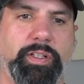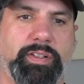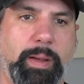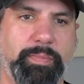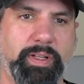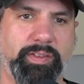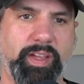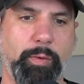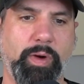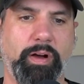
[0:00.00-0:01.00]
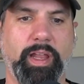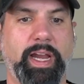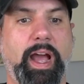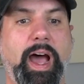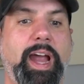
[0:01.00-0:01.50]
you're tempted to say, well,
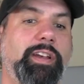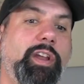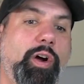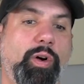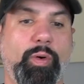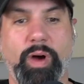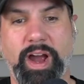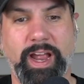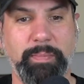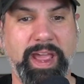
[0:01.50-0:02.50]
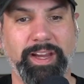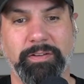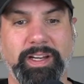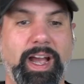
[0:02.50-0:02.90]
like, I know why I'm angry.